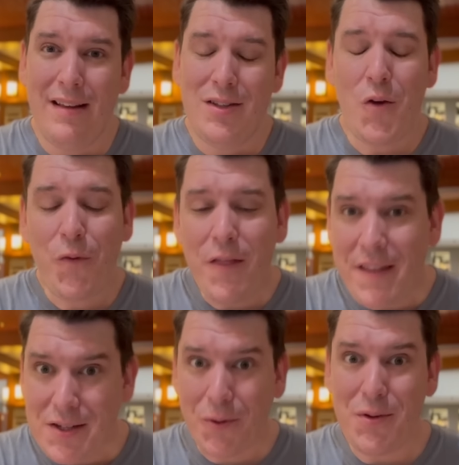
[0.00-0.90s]
So for
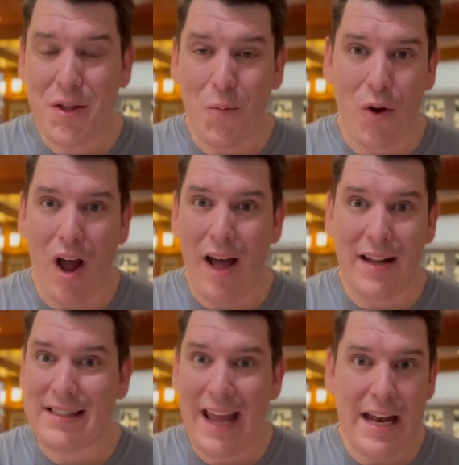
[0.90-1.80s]
this cruise that we're on,
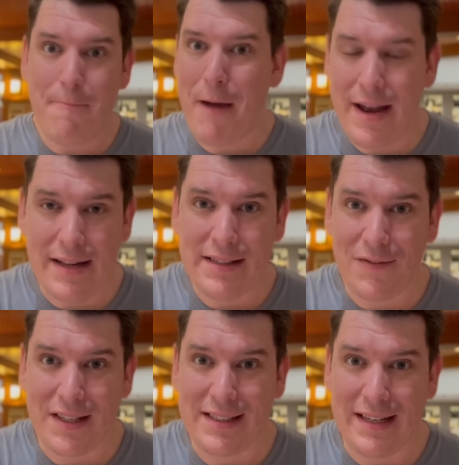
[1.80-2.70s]
it's Independence
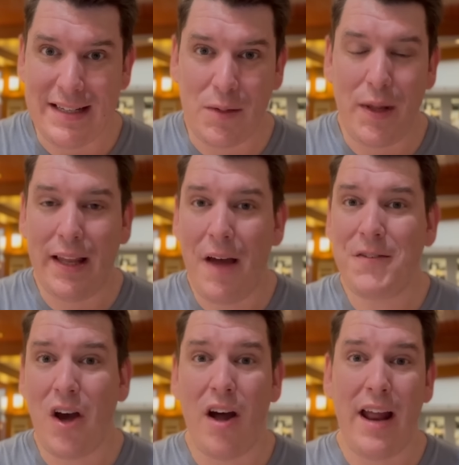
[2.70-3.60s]
of the Seas, and we
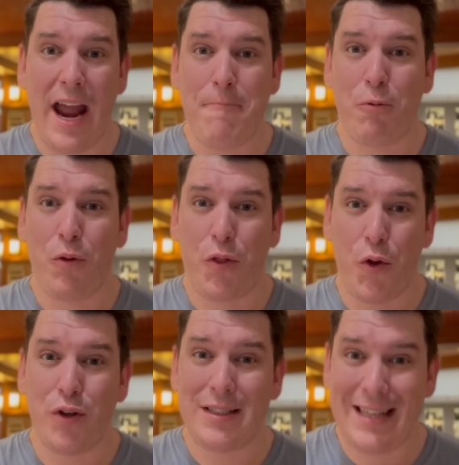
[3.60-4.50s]
left on April
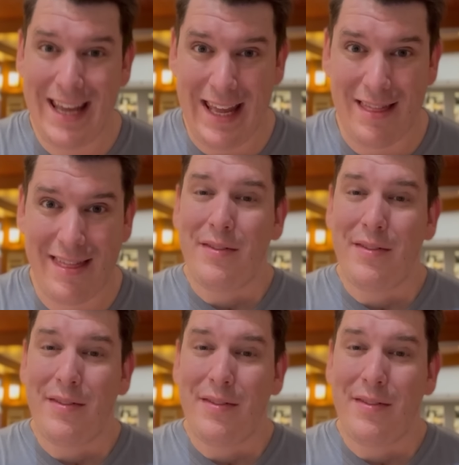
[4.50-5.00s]
13th.